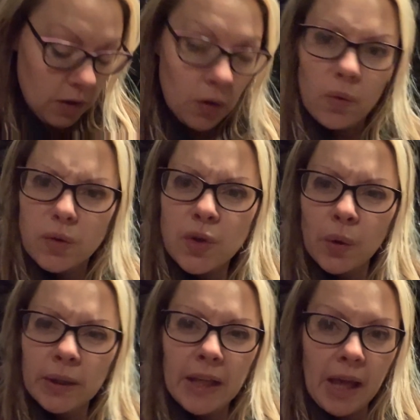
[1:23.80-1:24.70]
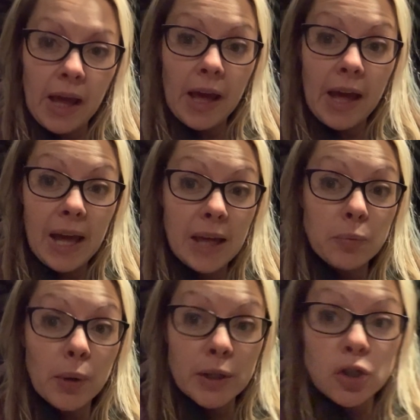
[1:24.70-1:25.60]
it was only
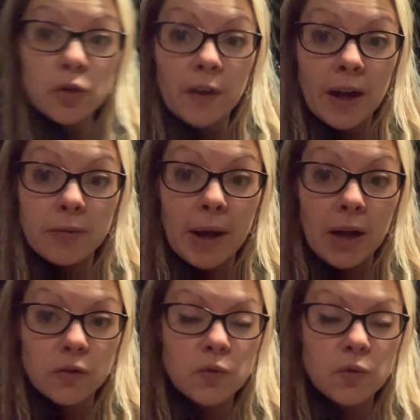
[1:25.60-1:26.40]
8.25 pounds,